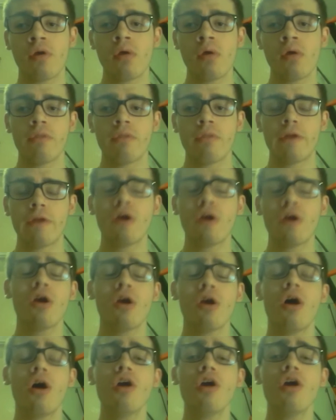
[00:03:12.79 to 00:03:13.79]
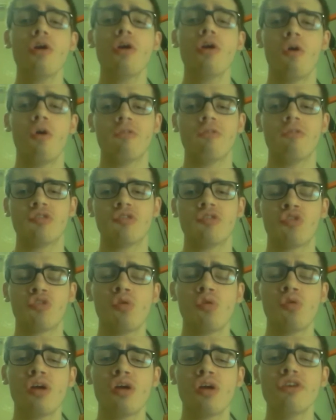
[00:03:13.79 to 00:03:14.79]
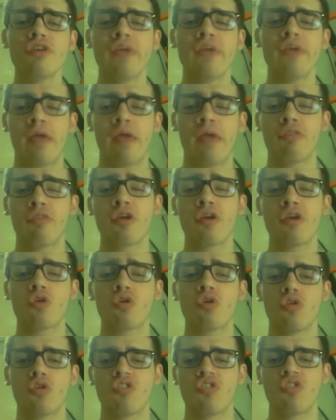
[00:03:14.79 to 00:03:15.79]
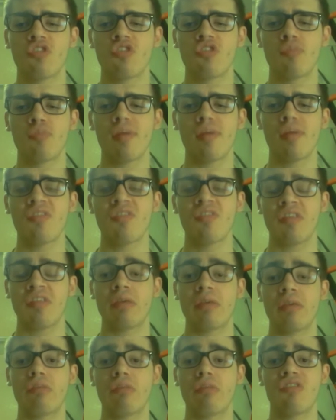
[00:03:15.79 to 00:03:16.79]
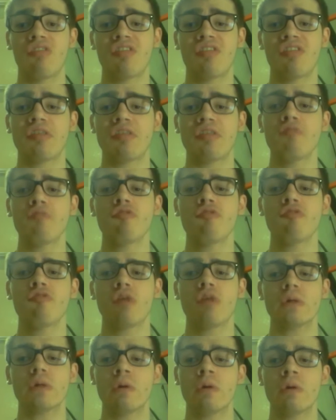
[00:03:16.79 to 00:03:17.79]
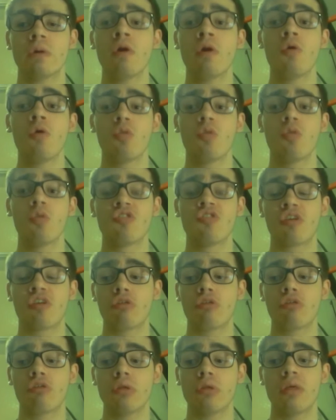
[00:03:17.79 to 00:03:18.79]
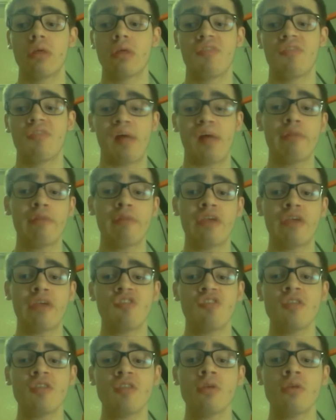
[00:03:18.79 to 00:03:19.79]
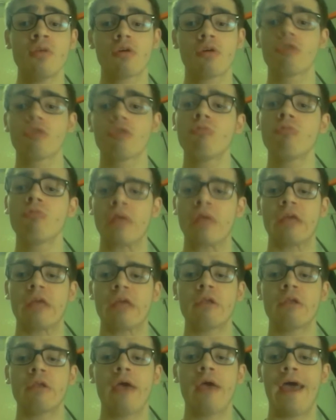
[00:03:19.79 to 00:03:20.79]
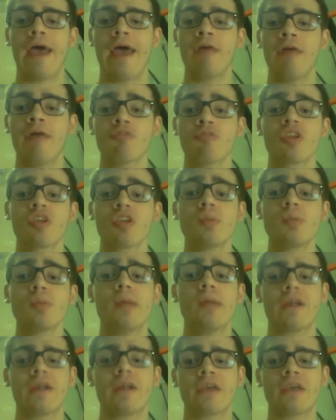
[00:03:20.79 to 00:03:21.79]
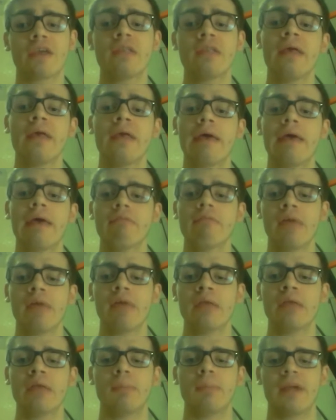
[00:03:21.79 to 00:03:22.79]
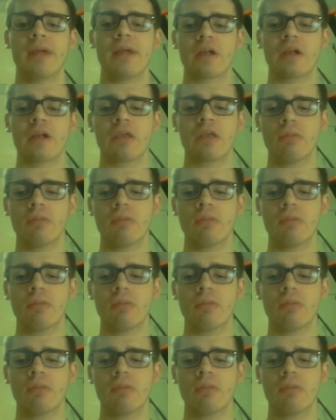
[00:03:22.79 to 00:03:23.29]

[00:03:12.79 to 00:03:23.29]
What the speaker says: There are over 200 ethnic origins present in the city of Toronto, which include South Asian, Korean, African American, and Latin American.